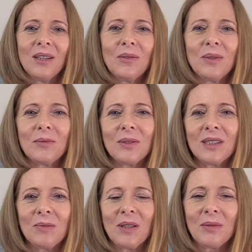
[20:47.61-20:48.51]
One more
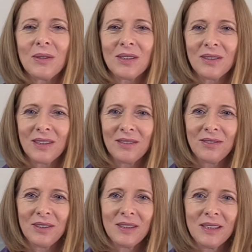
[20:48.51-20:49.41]
tip I want to give
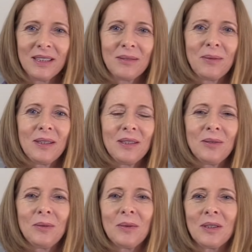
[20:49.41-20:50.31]
you is when
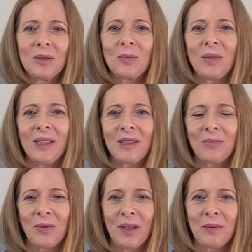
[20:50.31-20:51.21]
you want to bake a
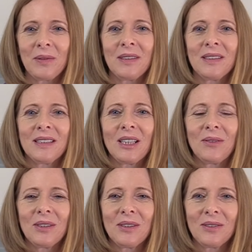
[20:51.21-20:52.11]
bread with your
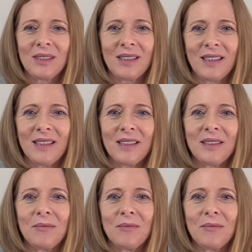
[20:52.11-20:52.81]
sourdough starter,